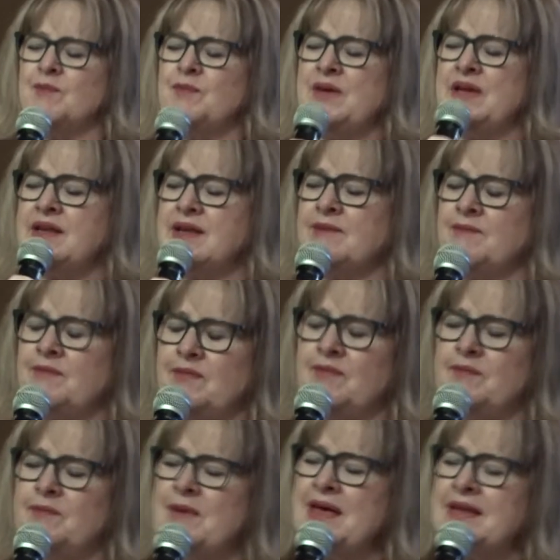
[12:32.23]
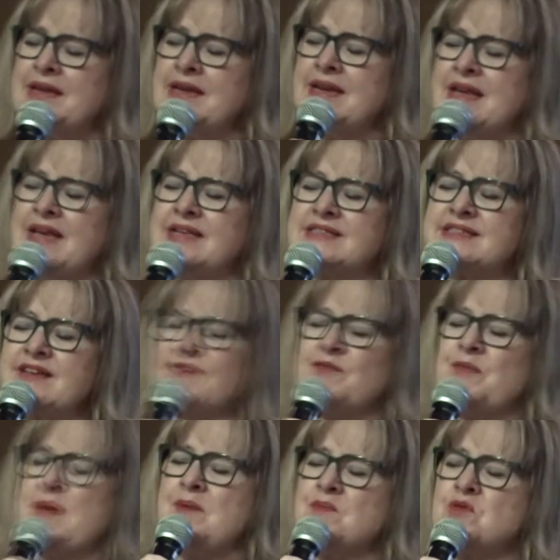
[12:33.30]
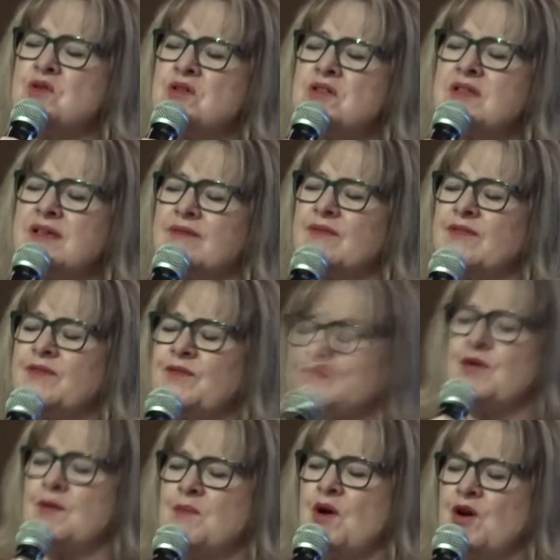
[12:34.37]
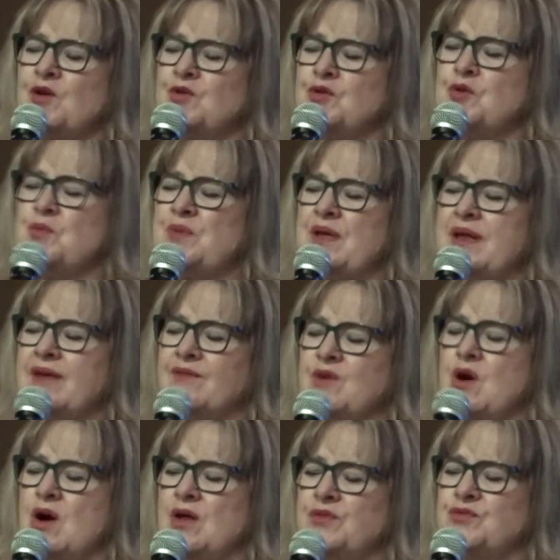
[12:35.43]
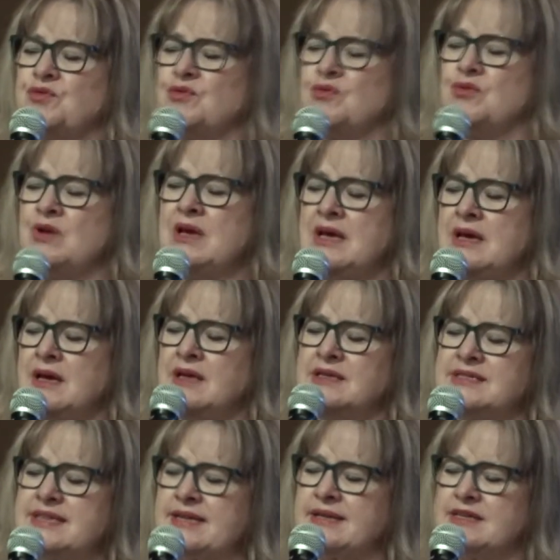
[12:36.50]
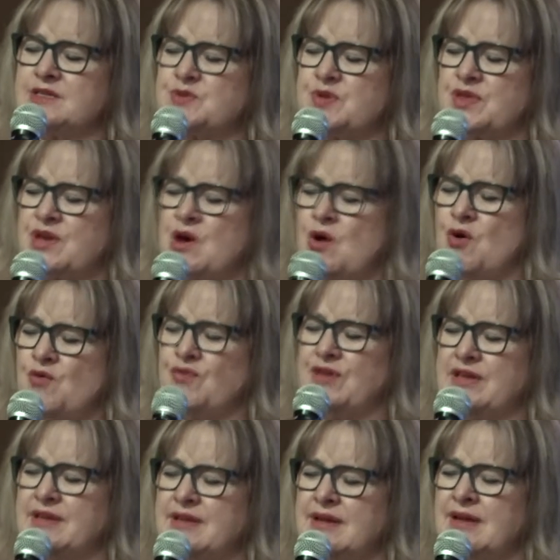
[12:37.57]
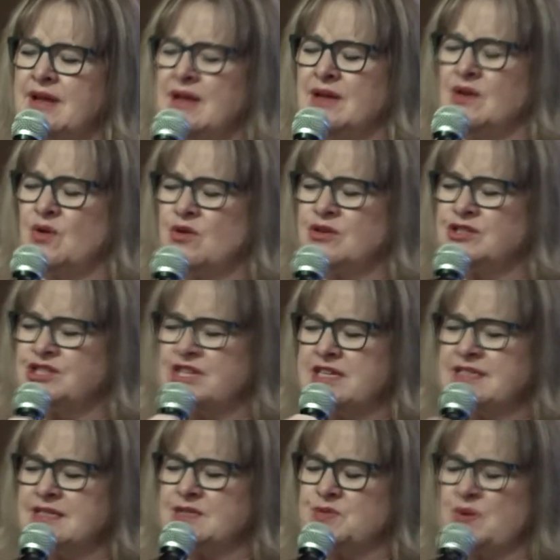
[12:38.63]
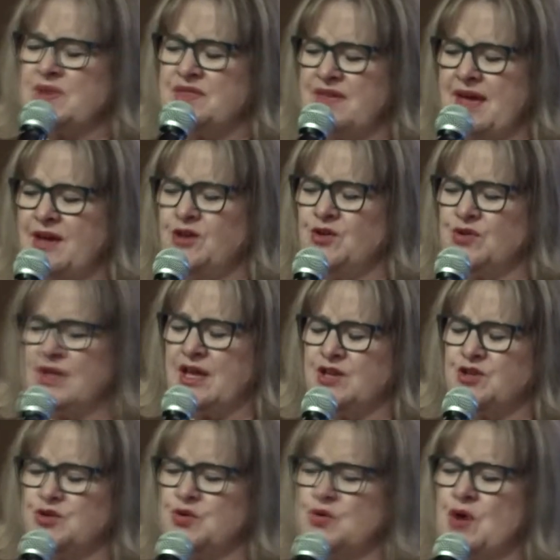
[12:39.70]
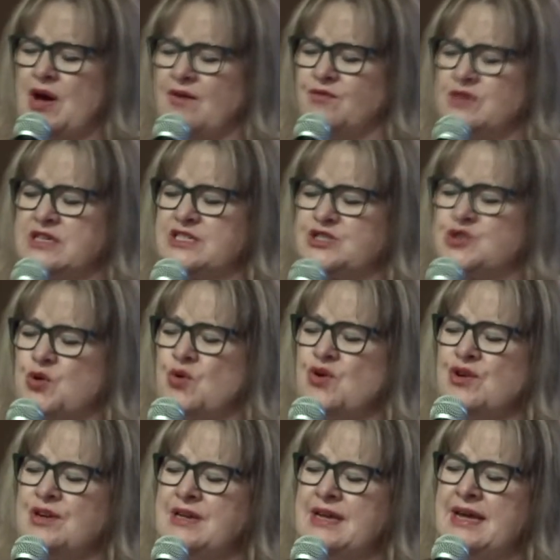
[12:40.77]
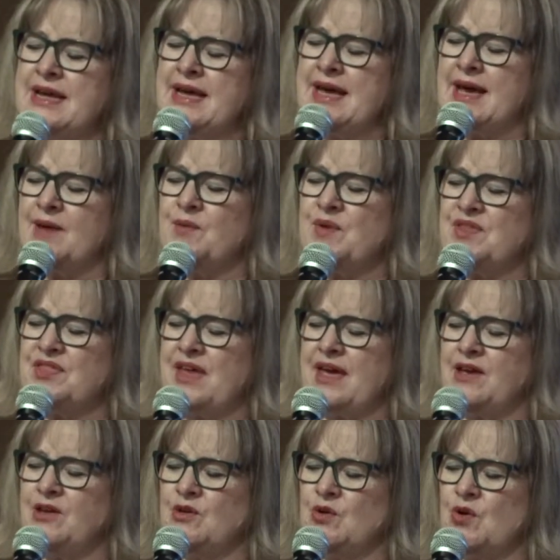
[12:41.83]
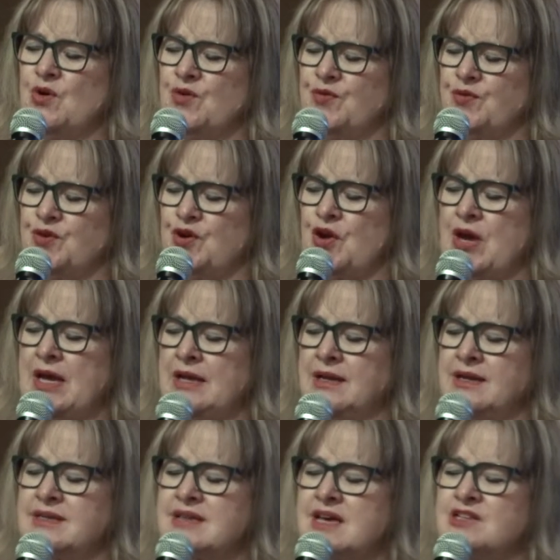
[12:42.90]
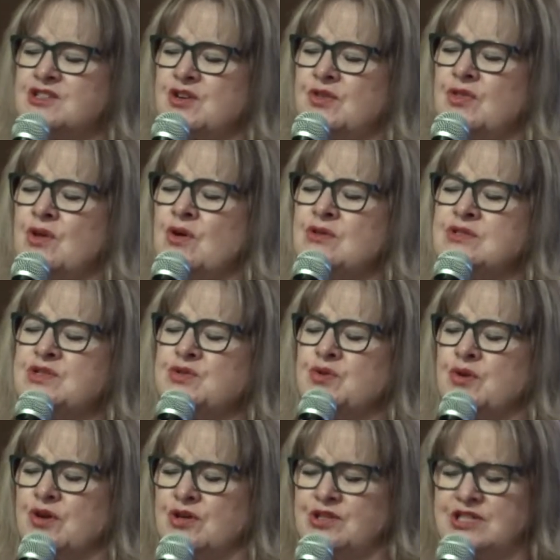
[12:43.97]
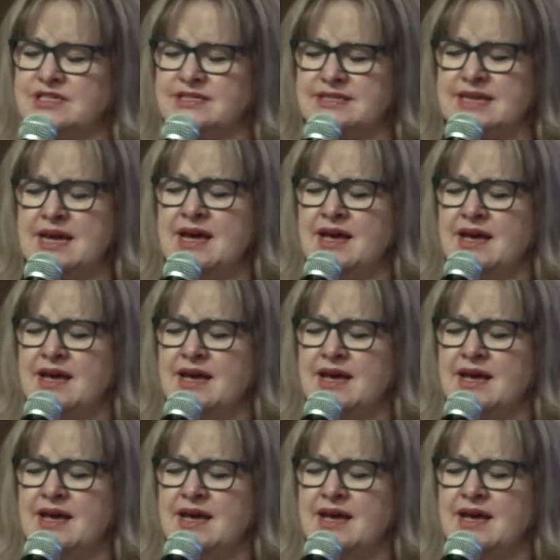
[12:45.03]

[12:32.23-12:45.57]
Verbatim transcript: meeting many needs of people from our group that have gone through sickness with COVID. Lord Jesus, we thank you that you have restored, and we thank you, Lord, for your healing touch on those who are just